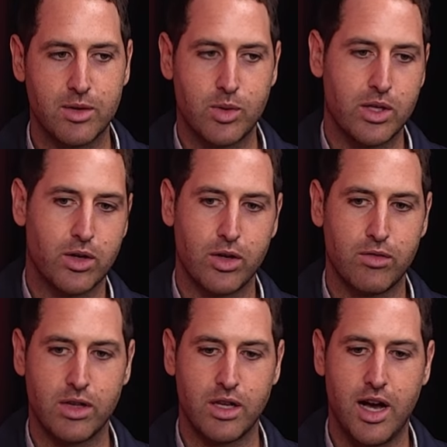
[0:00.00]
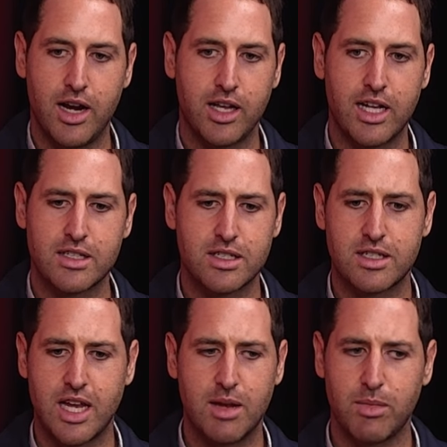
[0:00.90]
that we got over the line against a
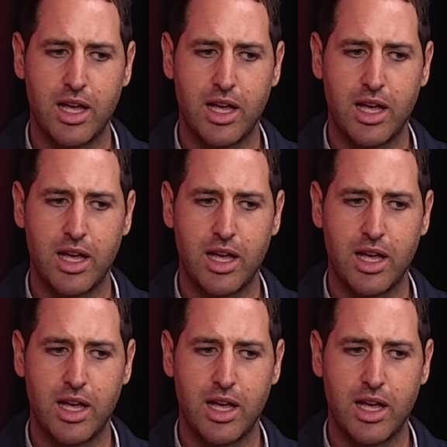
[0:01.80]
team.